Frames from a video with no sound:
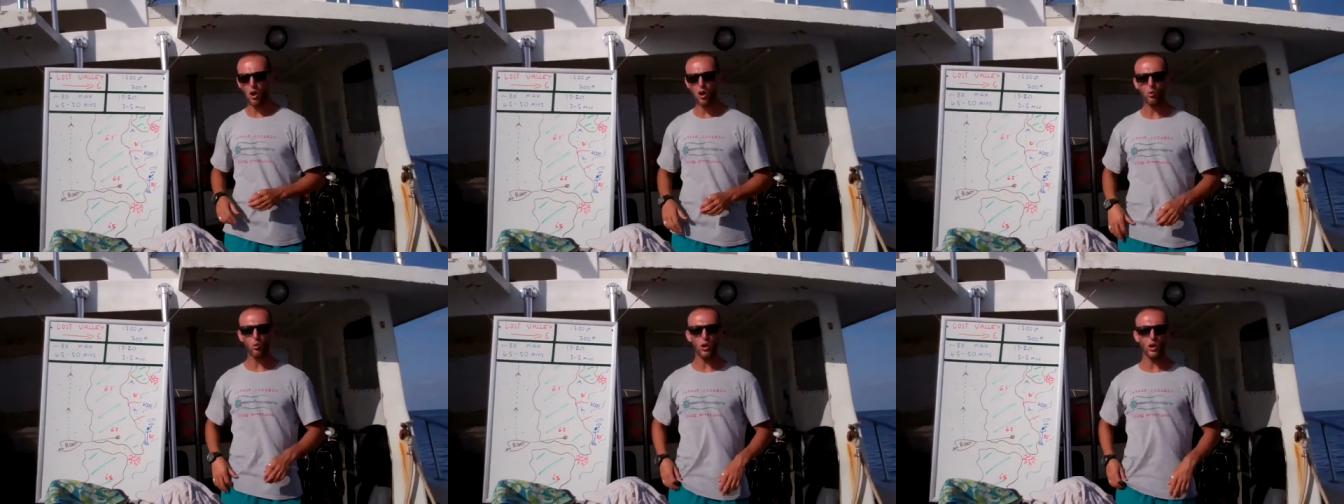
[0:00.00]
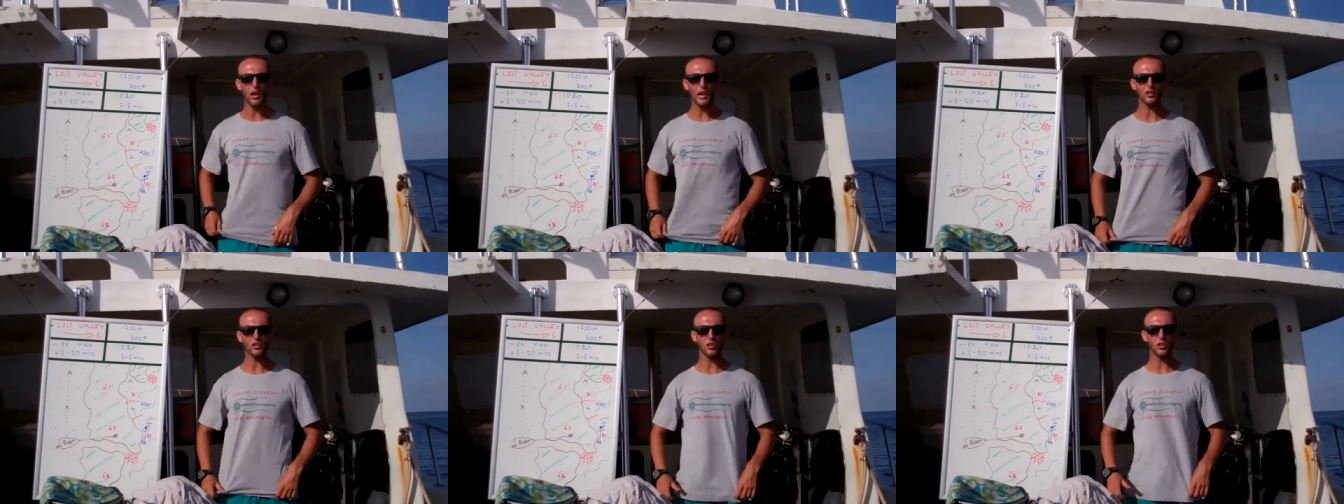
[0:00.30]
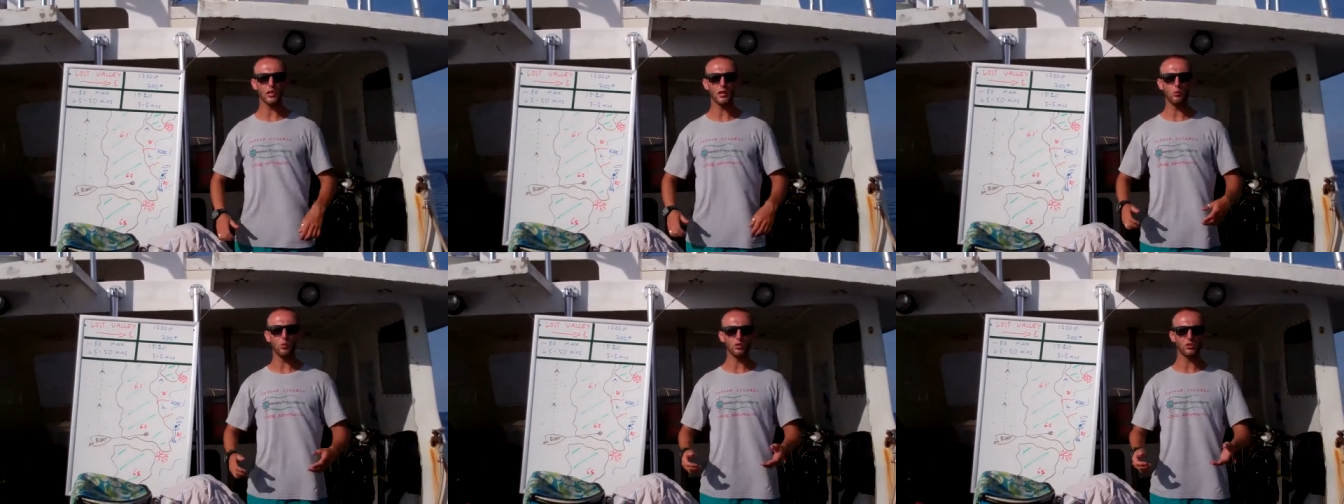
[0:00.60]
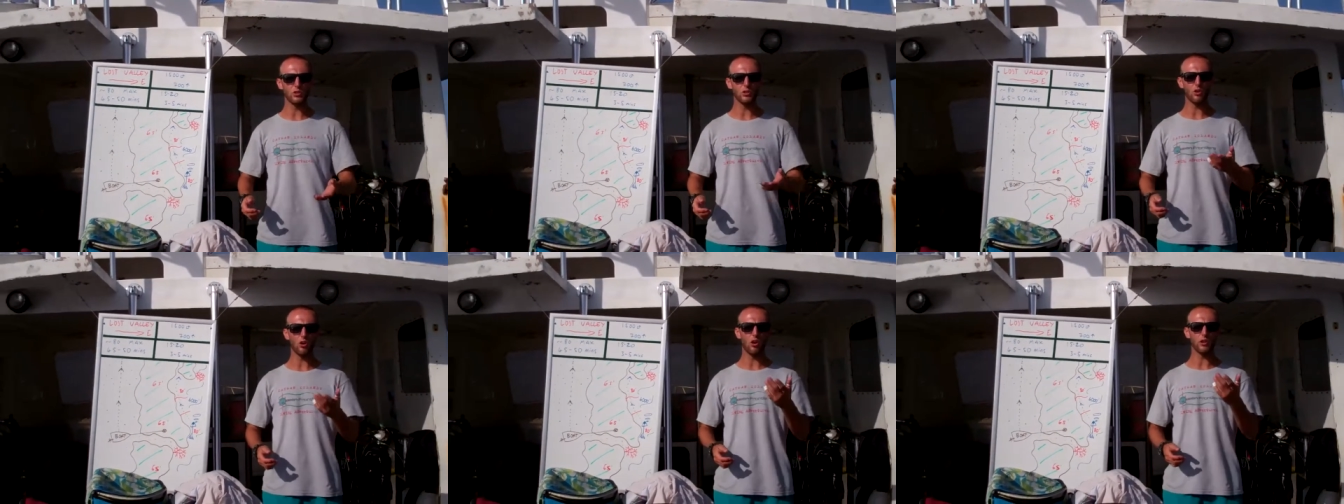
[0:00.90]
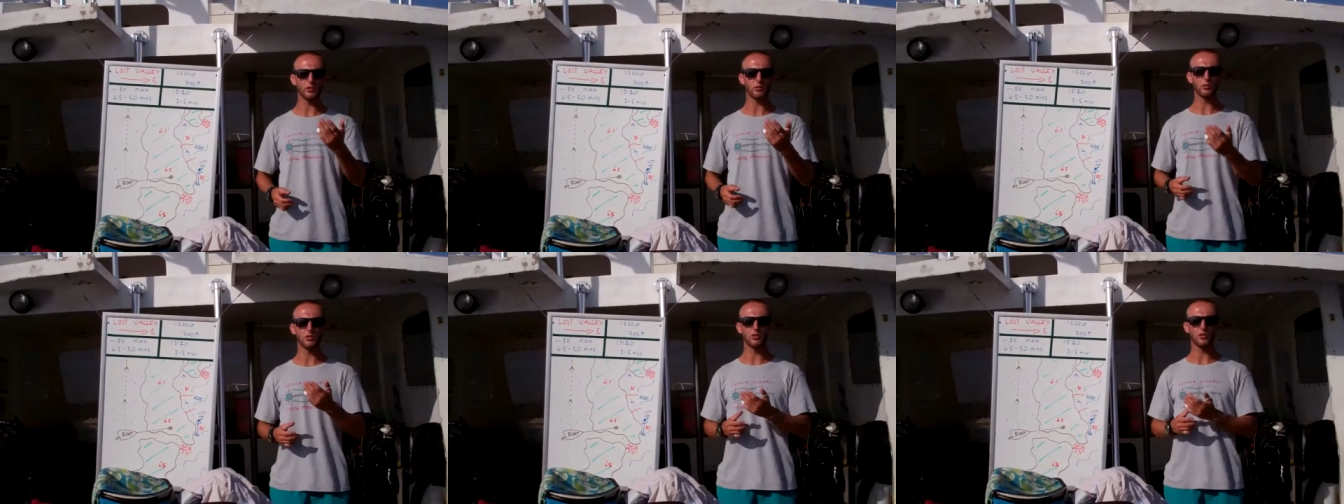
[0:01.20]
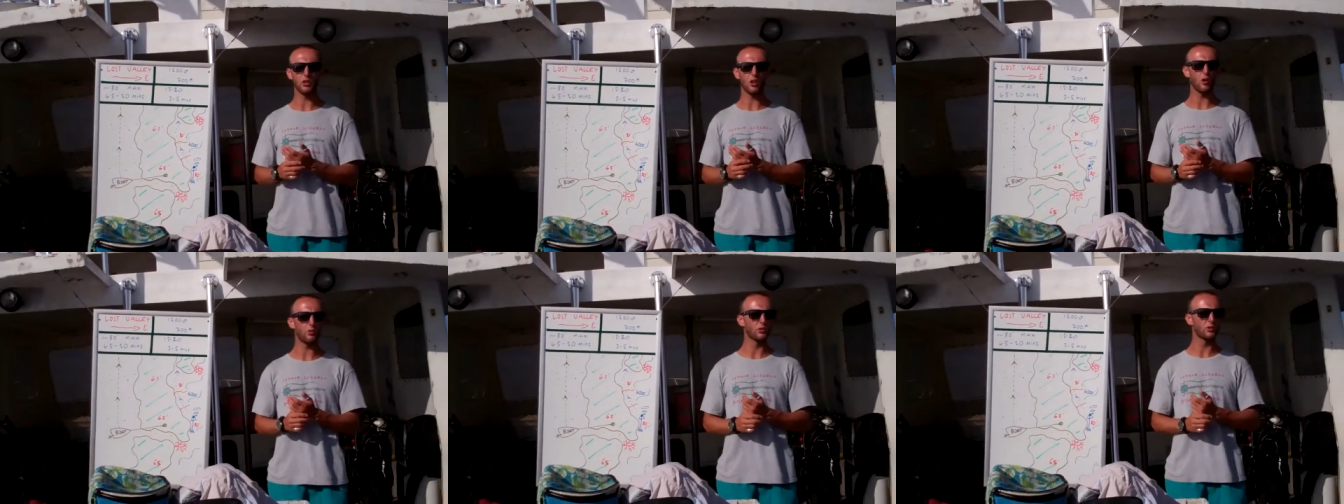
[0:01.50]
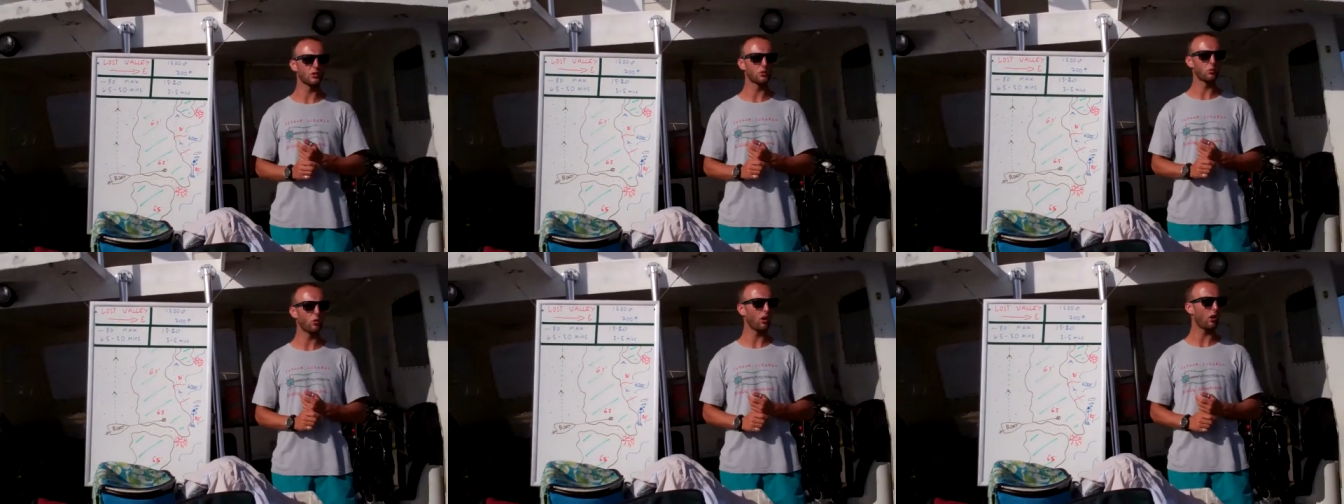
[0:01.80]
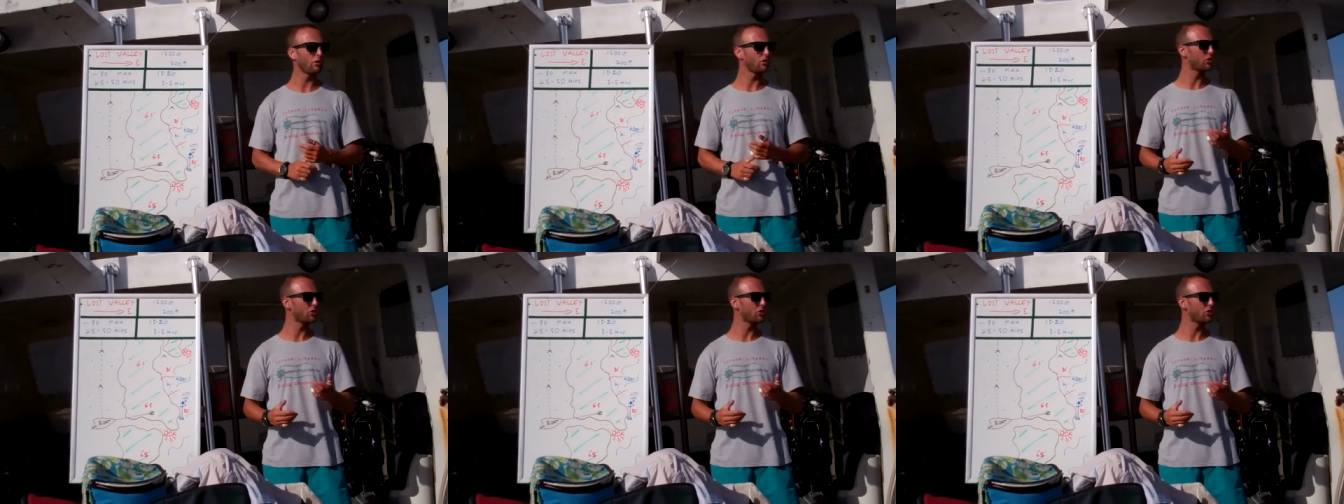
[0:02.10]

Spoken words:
I will actually, once you guys are on the surface as well,